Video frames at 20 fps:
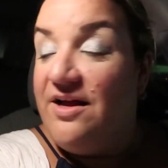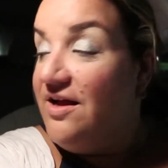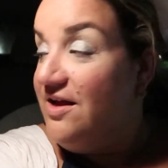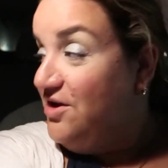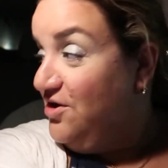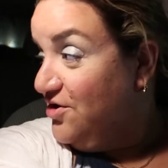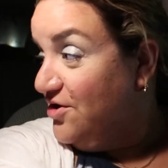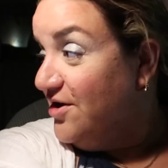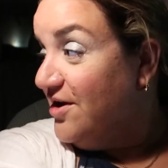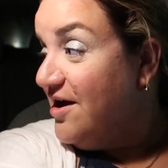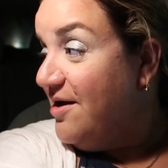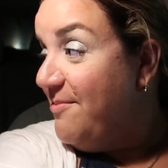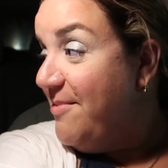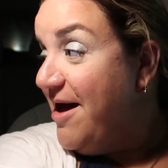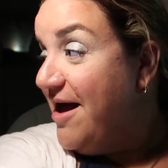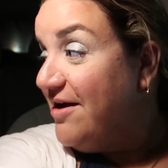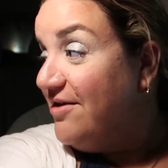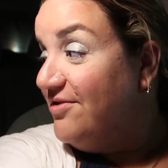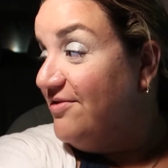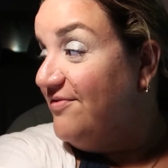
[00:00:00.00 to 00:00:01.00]
you're going to come
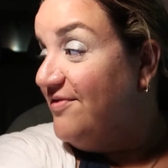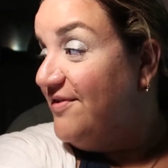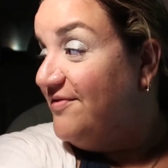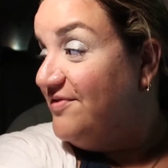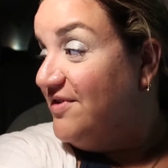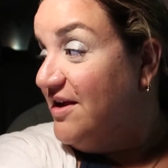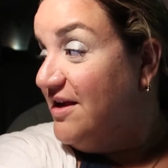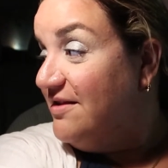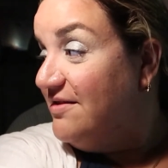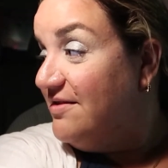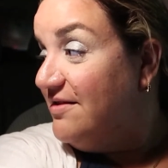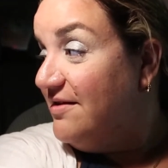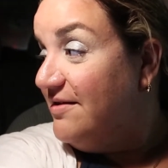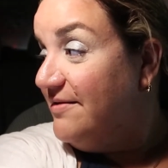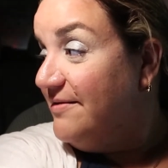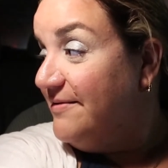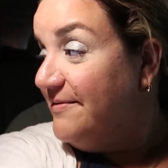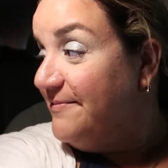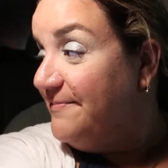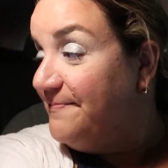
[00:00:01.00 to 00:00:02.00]
back on the 15th? I
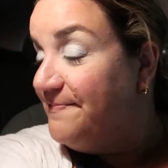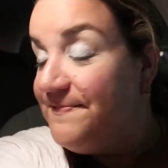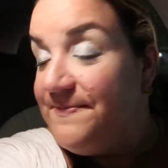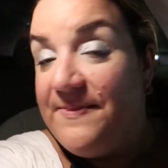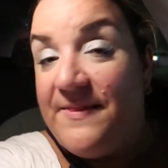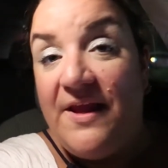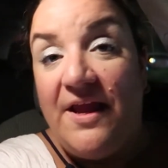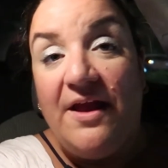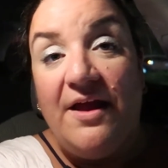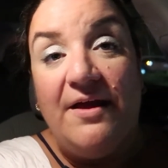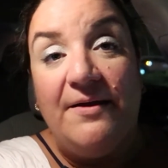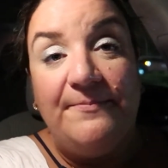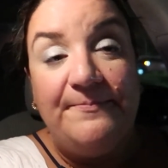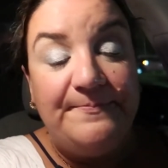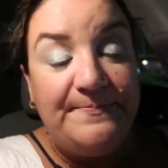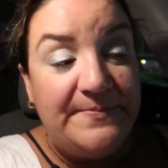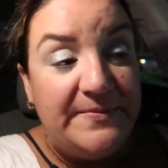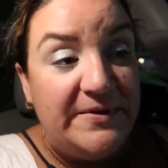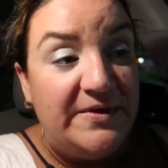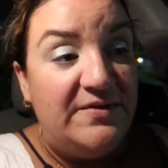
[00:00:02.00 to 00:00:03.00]
think so. Yeah.
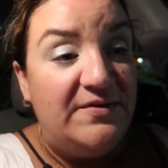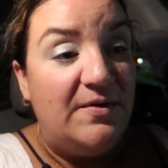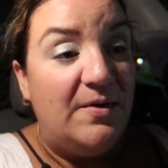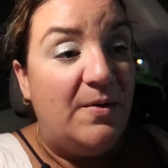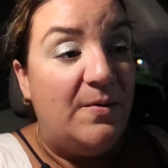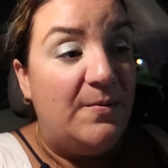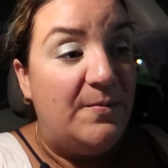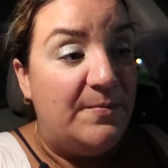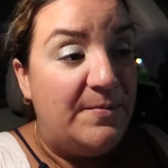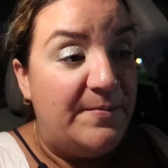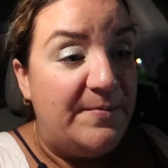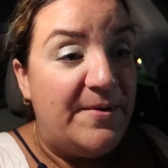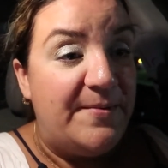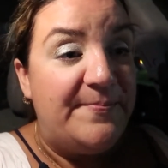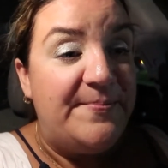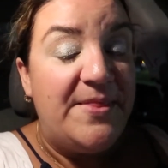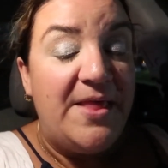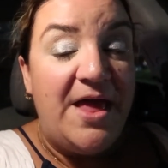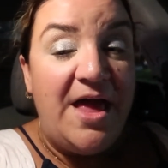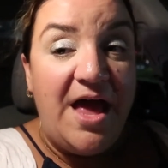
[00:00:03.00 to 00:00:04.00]
So if I
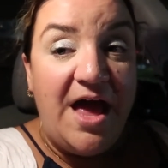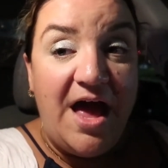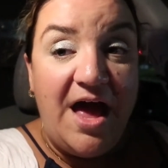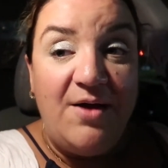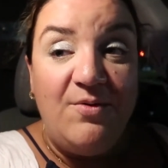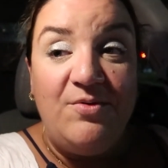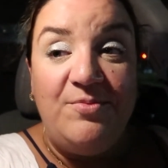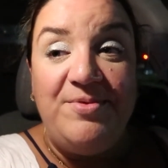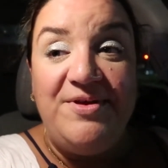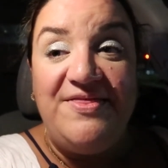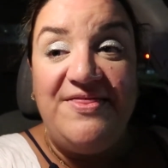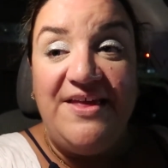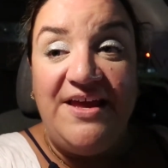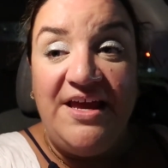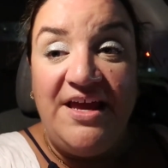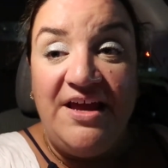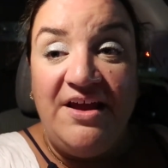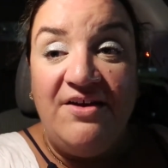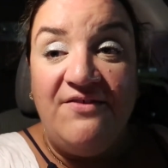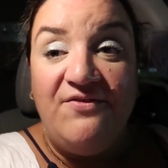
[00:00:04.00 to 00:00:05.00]
can. I will be
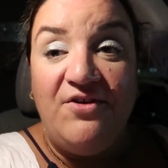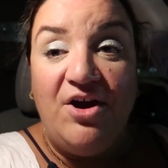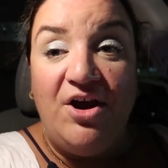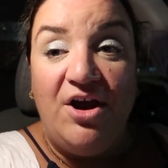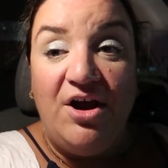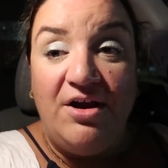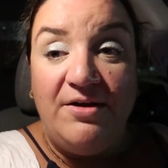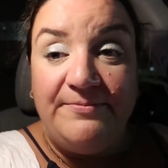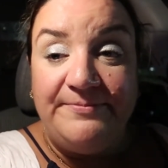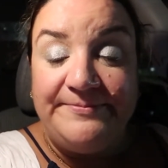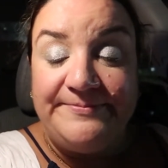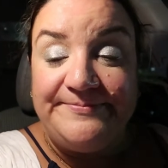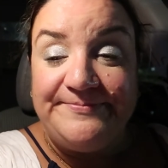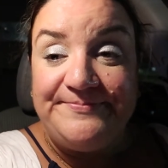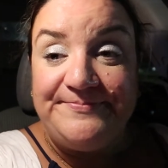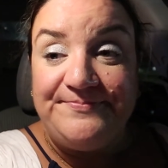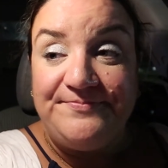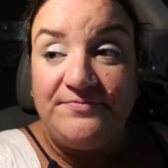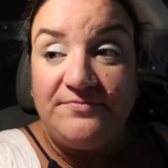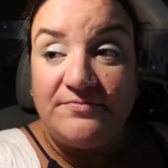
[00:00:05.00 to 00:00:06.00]
thinking of her.
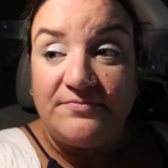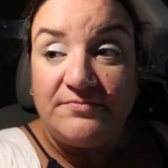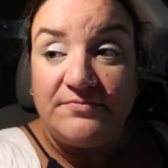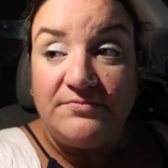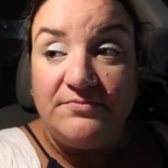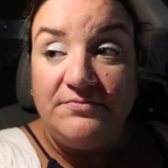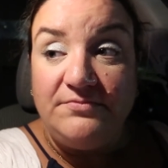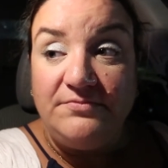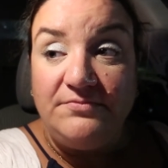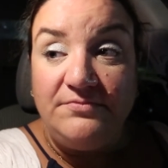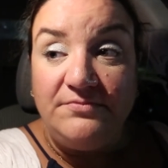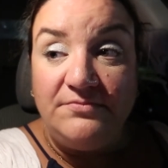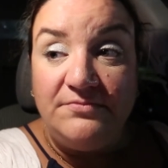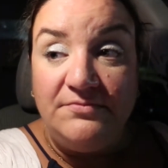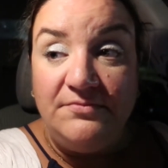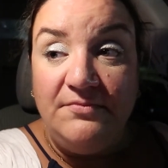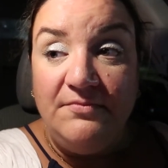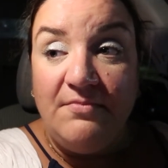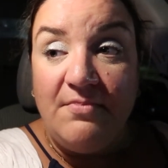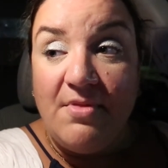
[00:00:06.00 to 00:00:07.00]

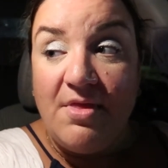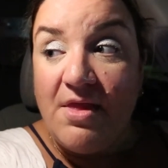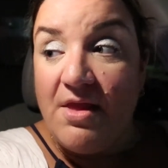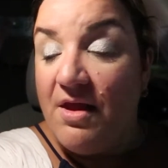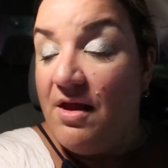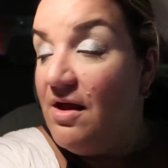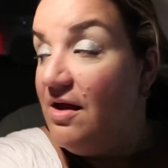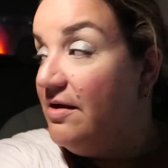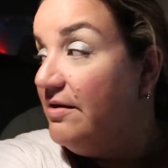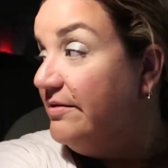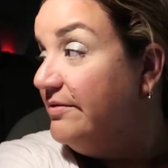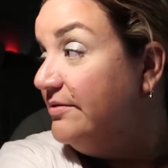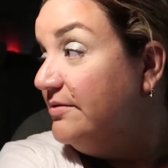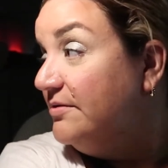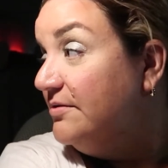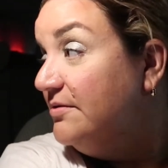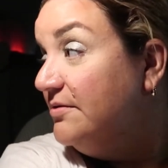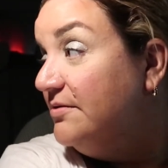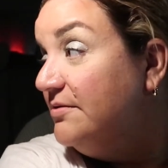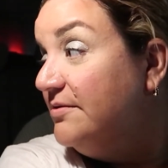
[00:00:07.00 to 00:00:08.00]
It won't be the same
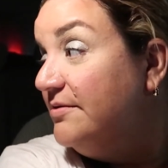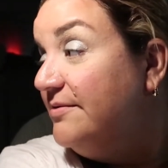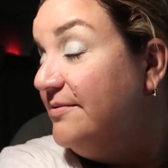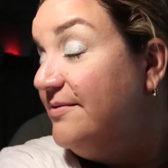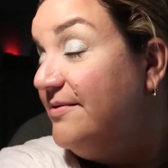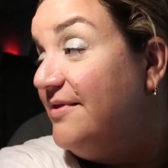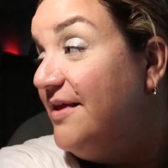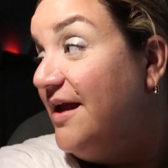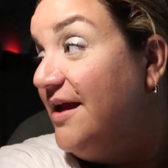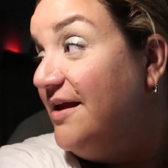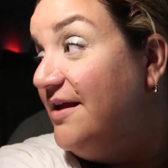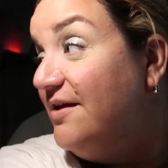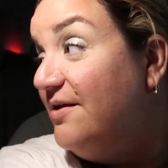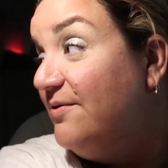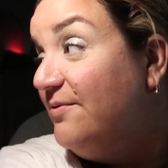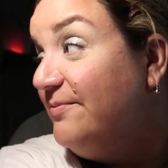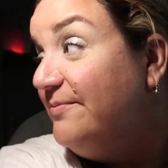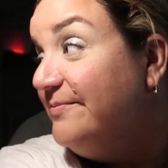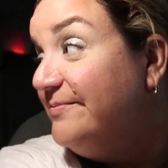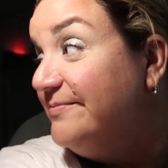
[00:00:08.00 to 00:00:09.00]
without you. Thank
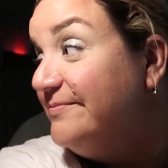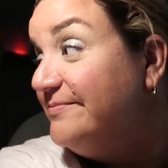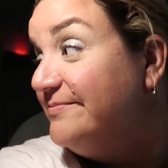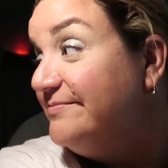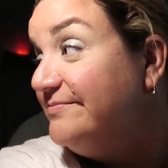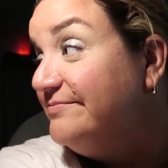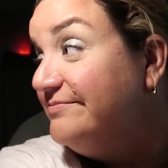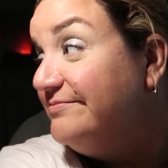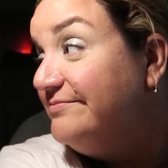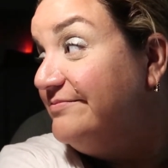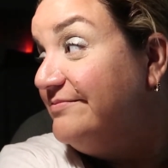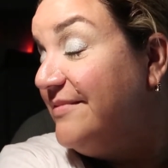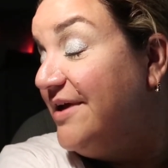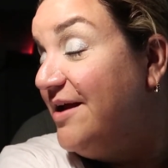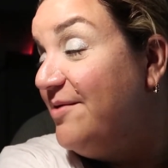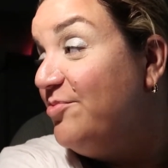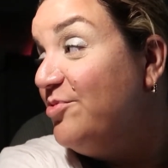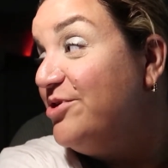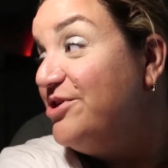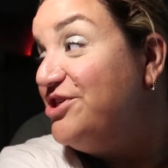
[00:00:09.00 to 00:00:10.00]
you.
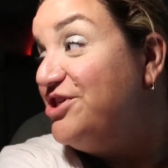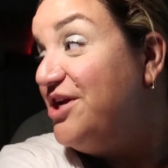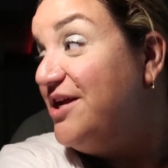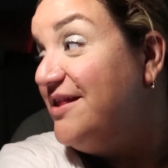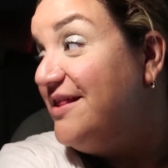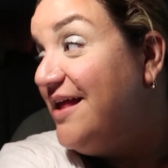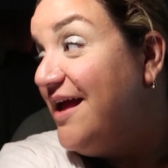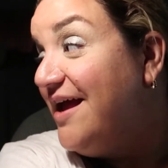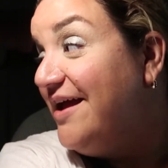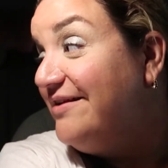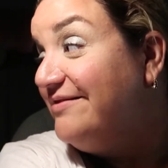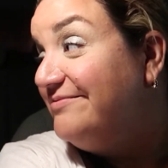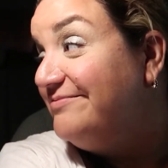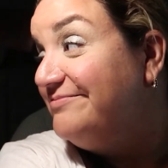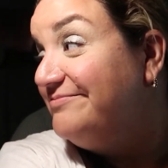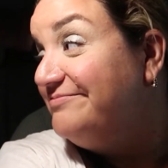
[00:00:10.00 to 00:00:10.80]
I appreciate that.